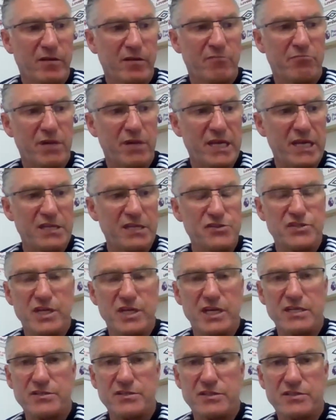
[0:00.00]
making
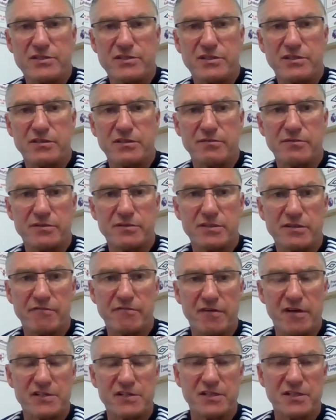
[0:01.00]
changes to to
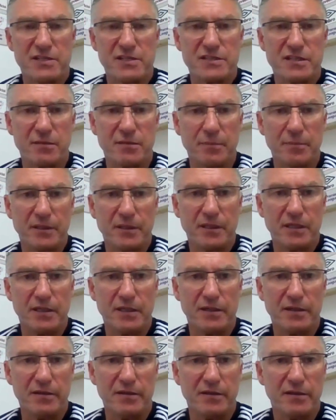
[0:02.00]
freshen it up,
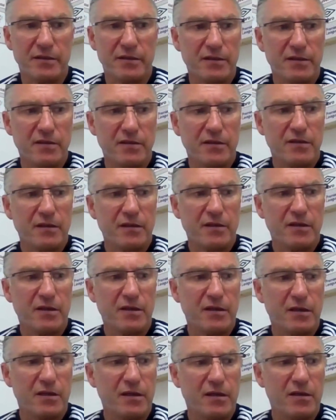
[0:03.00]
and
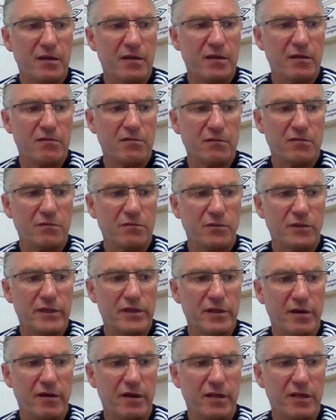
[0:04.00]
uh, we're
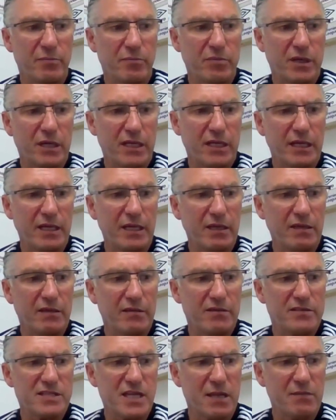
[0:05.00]
not going to play
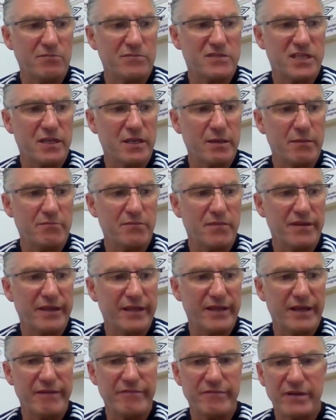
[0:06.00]
the same team
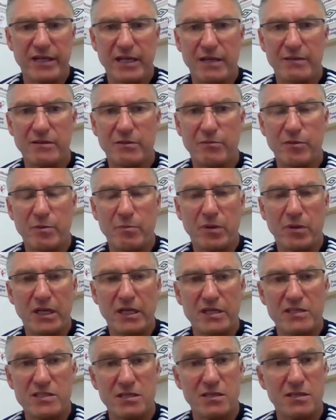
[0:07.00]
in every game that we
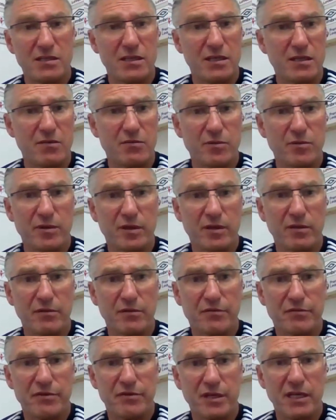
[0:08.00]
play, certainly not when you've got
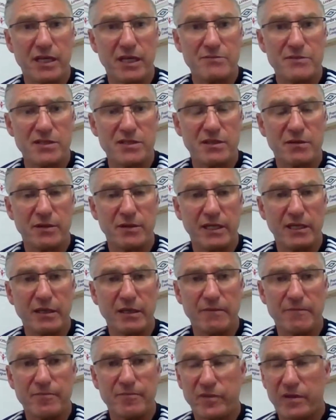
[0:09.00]
three games in a week
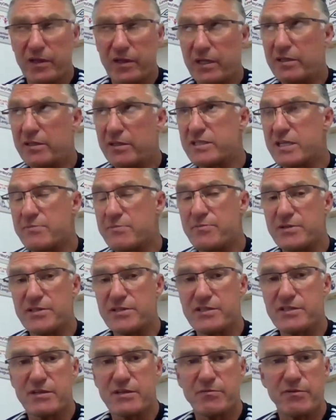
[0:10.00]
in the
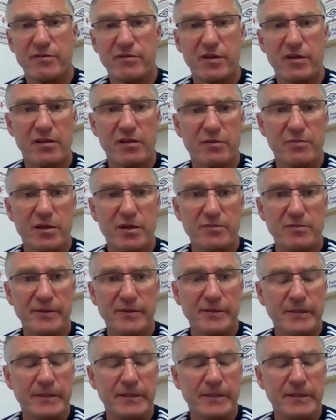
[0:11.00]
temperatures that we've got at the moment.